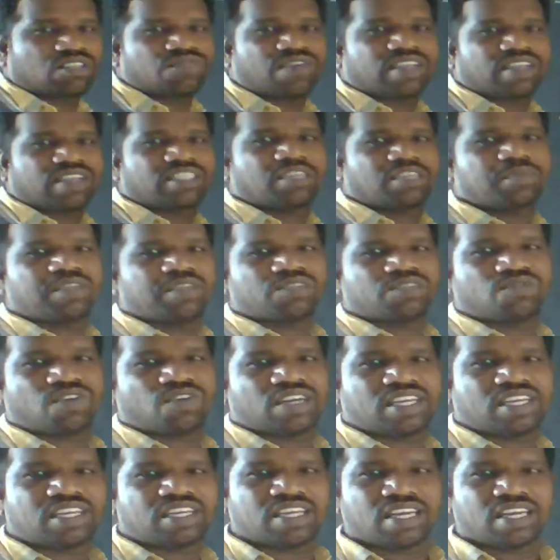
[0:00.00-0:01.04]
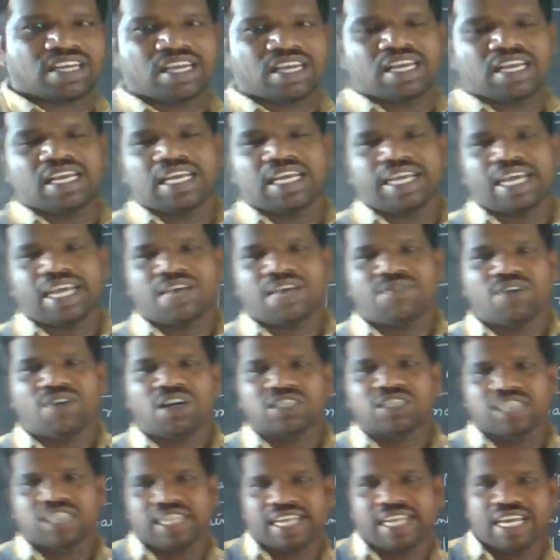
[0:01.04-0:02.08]
function means what here? A
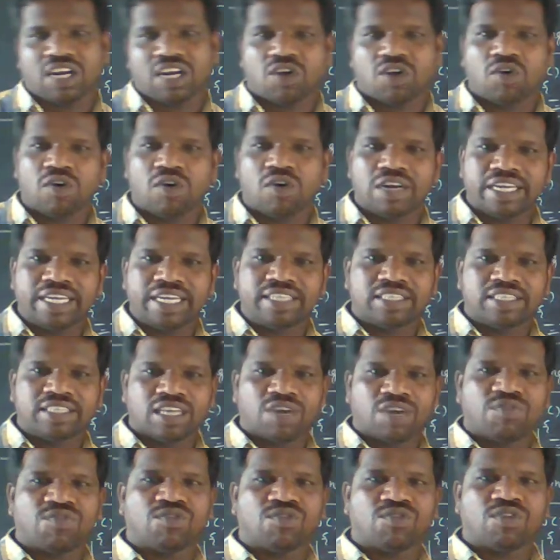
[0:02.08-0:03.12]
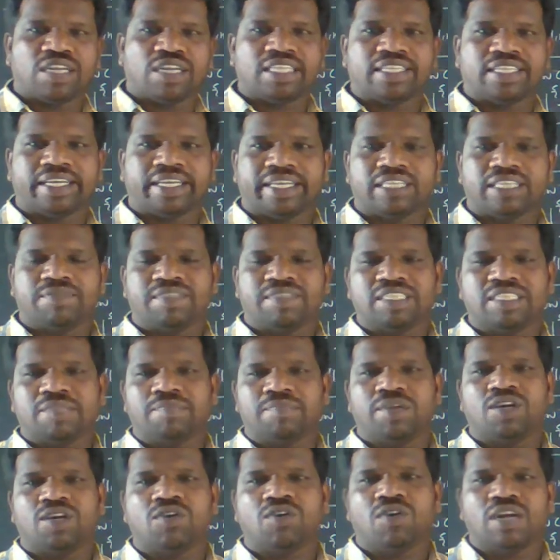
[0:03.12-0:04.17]
function can call itself only, that is we
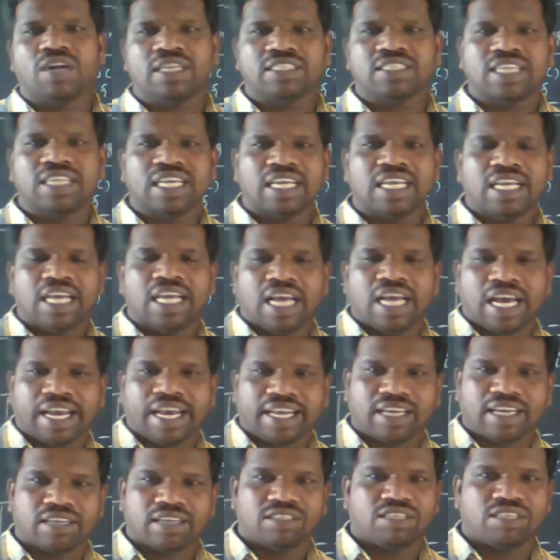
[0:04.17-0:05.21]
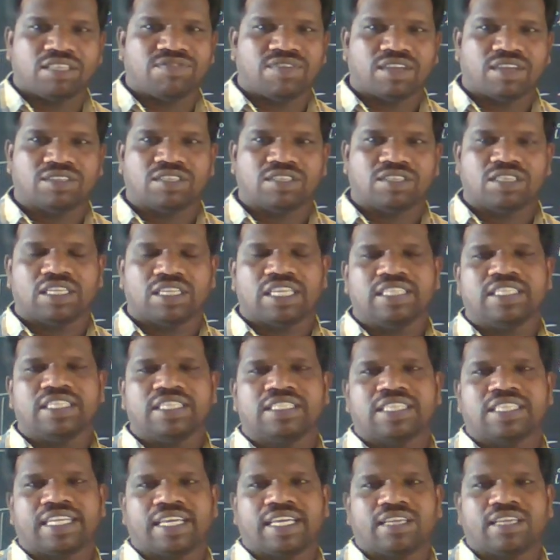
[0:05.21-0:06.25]
simply call as a recursive function. In this
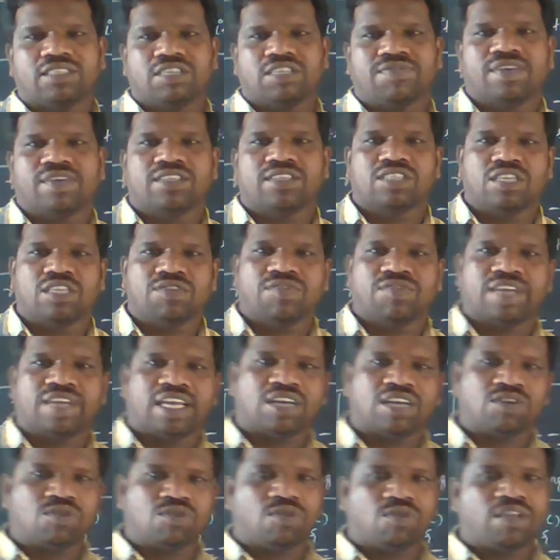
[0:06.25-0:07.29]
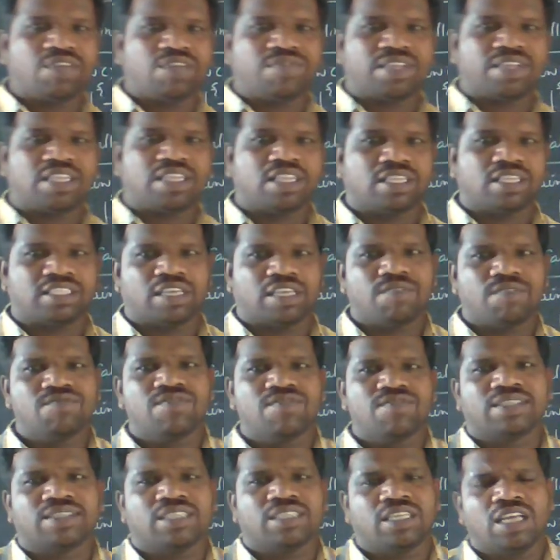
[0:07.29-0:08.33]
recursive function, we can go in with the same
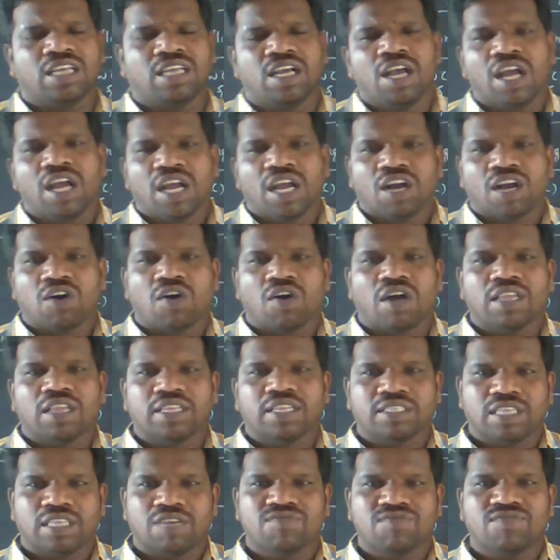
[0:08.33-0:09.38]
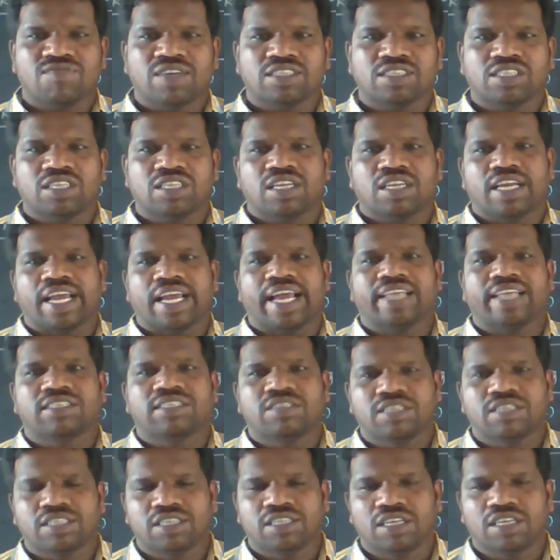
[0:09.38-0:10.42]
function, call the same function,
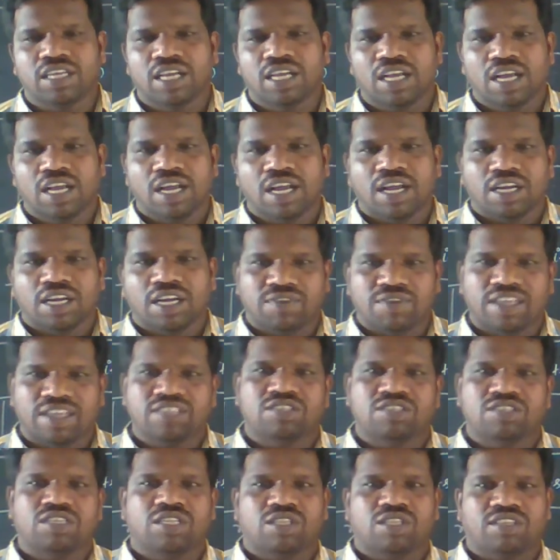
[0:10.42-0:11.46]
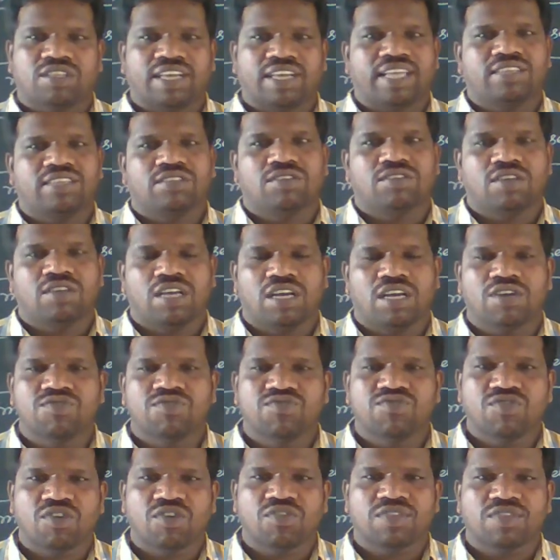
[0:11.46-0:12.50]
exit twice, thrice, and
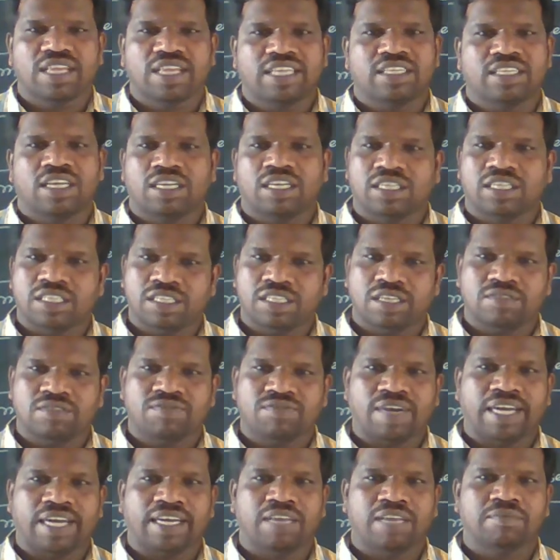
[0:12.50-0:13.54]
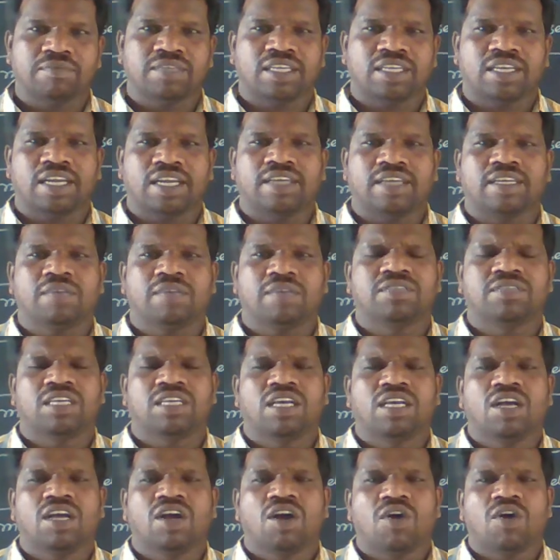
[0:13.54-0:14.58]
four times, 5 times, or 10 times,
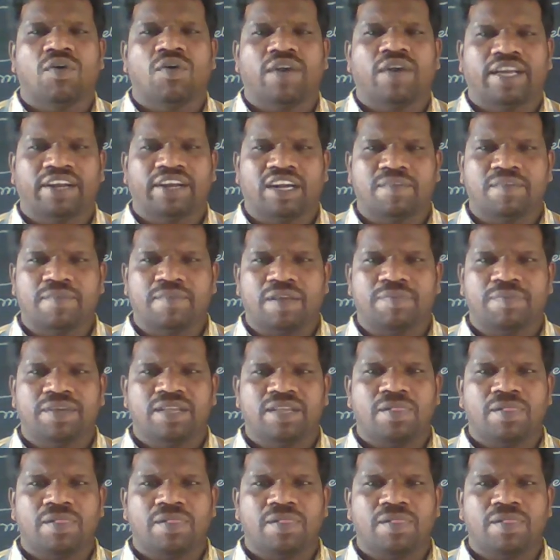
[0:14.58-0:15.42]
whatever it may be,